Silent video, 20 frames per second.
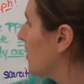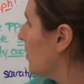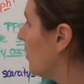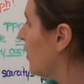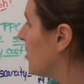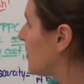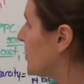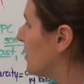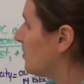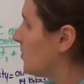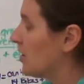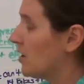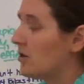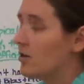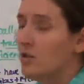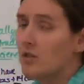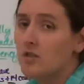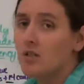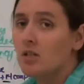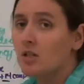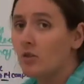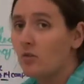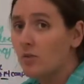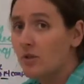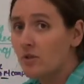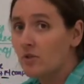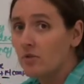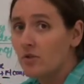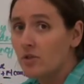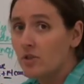we're assuming you're using your
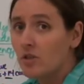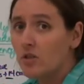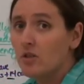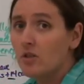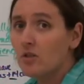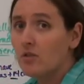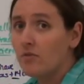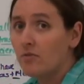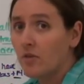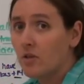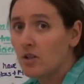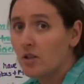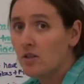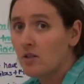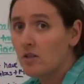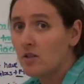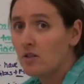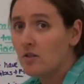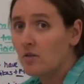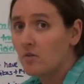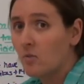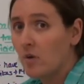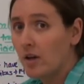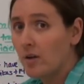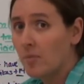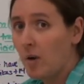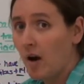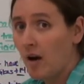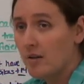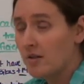resources to the fullest
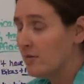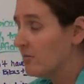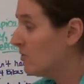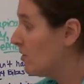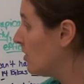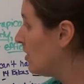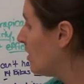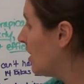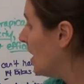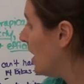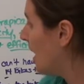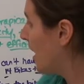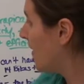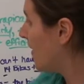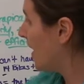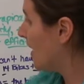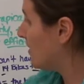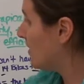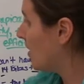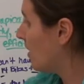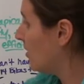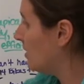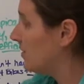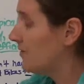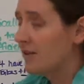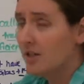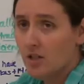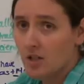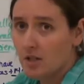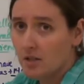way possible, and that's called
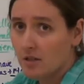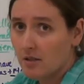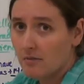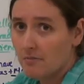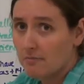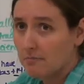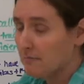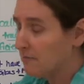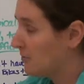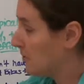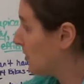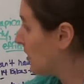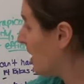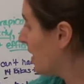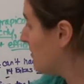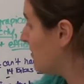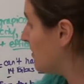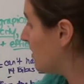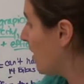efficient, okay?